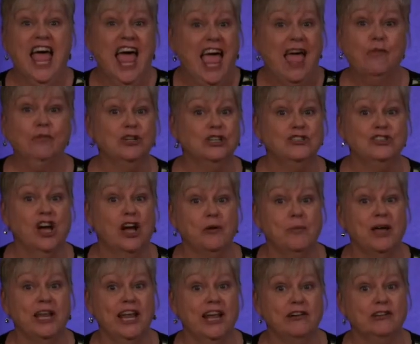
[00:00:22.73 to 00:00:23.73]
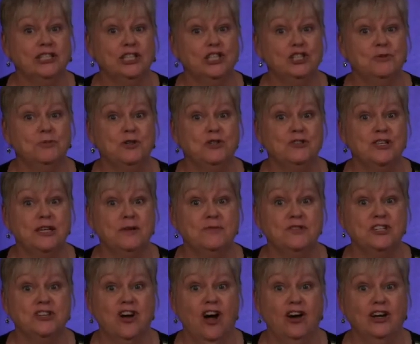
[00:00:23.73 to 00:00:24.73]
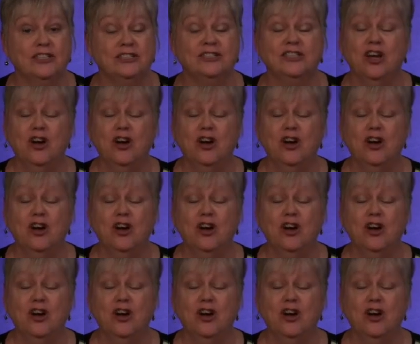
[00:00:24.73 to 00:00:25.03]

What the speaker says: and we're going to talk about heritage museums and gardens.